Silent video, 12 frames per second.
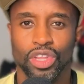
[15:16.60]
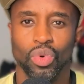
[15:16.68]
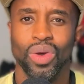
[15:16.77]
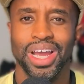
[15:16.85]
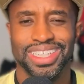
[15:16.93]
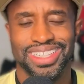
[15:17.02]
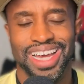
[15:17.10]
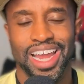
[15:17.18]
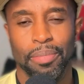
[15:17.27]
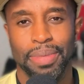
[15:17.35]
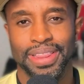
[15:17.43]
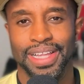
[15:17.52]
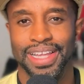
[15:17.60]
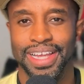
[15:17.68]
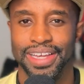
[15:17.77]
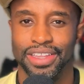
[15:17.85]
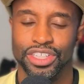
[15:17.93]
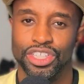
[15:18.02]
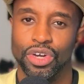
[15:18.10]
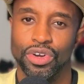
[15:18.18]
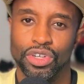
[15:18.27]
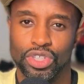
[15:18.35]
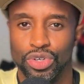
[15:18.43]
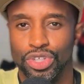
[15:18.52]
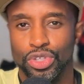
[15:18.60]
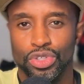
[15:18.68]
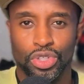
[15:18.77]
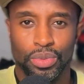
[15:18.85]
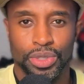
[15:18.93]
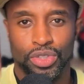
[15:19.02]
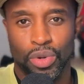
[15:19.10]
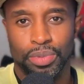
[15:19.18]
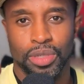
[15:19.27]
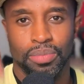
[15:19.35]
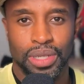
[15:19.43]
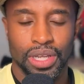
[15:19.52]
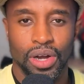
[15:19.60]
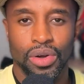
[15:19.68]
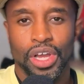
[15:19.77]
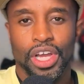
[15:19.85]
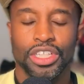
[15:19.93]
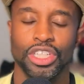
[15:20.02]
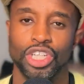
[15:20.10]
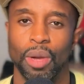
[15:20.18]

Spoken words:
Either way, sign up at the link in the show notes or YouTube description below to